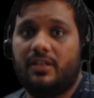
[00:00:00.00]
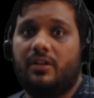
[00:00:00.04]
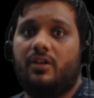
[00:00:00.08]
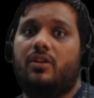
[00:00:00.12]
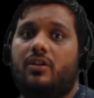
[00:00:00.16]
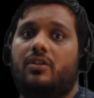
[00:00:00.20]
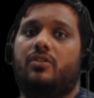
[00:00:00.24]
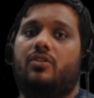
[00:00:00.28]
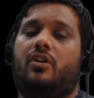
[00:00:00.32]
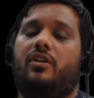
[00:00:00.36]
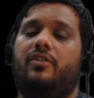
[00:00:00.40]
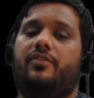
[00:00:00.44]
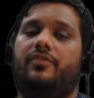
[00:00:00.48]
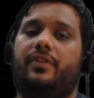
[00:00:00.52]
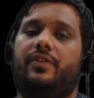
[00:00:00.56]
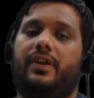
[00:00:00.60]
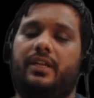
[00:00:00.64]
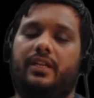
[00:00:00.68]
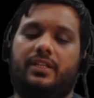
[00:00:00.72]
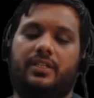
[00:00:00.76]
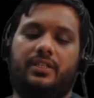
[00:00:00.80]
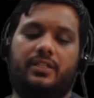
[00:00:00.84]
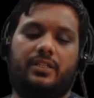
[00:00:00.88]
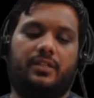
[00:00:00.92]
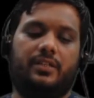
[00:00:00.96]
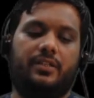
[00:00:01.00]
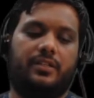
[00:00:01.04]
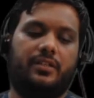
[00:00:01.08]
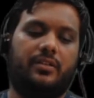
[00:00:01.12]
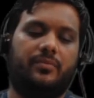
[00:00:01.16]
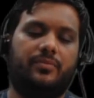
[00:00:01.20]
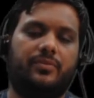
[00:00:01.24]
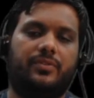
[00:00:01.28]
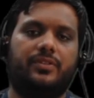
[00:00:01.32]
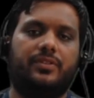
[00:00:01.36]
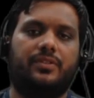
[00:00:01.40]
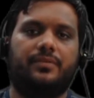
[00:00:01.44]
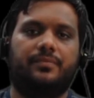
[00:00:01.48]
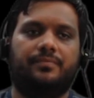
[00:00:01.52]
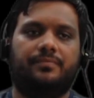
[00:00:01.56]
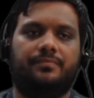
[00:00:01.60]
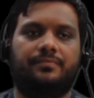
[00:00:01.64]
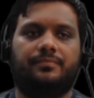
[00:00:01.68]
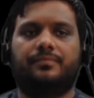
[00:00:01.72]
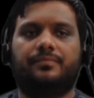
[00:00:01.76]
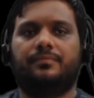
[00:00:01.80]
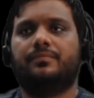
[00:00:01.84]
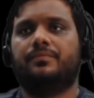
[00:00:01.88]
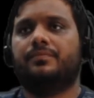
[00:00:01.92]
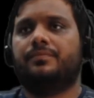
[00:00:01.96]
or non-financial terms.
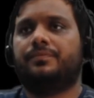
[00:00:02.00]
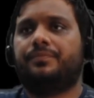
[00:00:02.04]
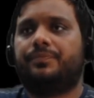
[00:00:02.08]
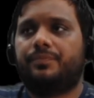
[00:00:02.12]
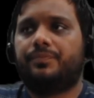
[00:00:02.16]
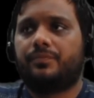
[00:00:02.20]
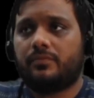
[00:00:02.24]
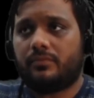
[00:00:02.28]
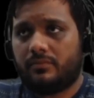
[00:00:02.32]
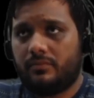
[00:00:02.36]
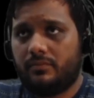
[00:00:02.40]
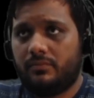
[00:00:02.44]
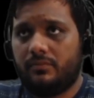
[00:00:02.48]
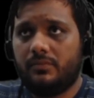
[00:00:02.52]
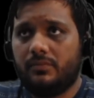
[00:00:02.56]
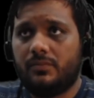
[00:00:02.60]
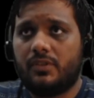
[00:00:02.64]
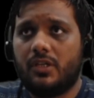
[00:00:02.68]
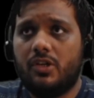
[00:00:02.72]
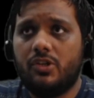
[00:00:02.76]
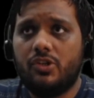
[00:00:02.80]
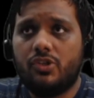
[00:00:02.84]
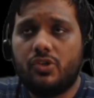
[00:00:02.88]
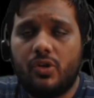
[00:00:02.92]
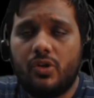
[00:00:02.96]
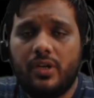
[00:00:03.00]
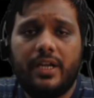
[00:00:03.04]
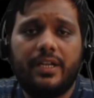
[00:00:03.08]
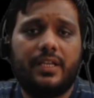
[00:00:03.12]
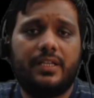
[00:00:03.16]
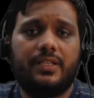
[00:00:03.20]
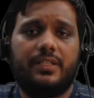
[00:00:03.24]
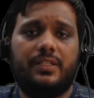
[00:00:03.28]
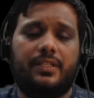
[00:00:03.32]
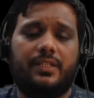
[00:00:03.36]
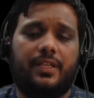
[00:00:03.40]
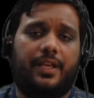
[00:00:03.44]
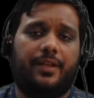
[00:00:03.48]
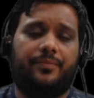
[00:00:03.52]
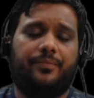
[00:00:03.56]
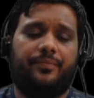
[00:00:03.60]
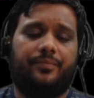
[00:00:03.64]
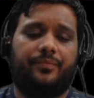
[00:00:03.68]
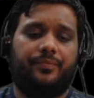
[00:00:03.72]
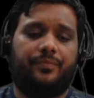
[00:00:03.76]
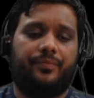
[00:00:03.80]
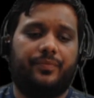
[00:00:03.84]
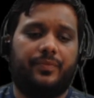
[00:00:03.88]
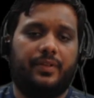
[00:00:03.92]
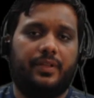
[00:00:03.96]
So let us say
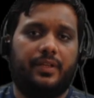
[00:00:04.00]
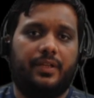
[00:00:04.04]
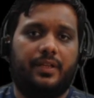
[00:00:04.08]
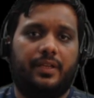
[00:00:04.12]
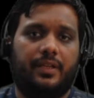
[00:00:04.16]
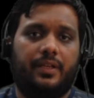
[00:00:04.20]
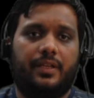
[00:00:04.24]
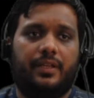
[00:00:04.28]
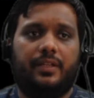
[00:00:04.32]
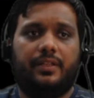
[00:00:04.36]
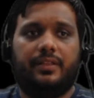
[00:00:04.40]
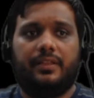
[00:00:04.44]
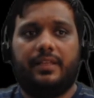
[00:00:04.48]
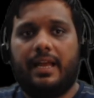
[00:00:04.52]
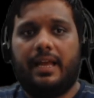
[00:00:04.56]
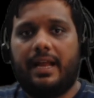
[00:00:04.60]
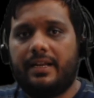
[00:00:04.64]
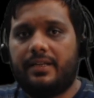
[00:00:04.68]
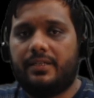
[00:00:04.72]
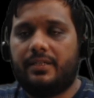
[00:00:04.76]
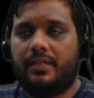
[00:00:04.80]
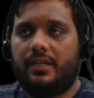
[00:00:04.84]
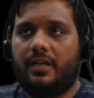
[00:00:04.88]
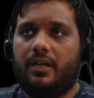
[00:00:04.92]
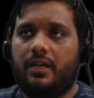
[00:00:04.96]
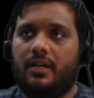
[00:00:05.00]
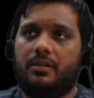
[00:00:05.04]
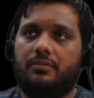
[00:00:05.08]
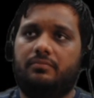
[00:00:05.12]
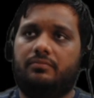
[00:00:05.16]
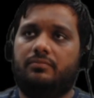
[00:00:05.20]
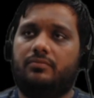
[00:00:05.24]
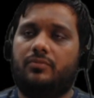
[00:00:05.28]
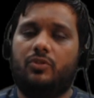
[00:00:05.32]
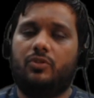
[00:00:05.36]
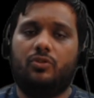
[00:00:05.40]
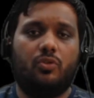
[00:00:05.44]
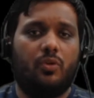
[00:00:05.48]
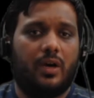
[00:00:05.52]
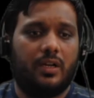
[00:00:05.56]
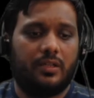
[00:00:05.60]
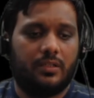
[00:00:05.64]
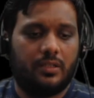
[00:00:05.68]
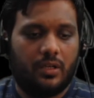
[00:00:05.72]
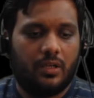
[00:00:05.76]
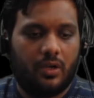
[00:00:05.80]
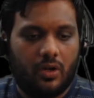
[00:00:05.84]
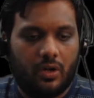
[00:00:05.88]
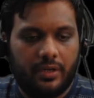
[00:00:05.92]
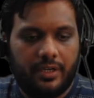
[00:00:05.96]
that you are
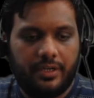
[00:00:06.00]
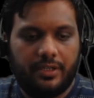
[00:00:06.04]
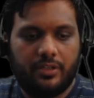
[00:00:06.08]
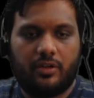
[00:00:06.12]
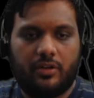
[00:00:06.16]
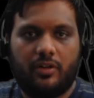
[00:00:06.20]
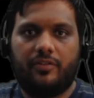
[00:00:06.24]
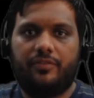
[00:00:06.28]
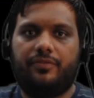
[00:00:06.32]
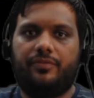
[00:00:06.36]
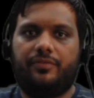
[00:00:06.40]
the auditor of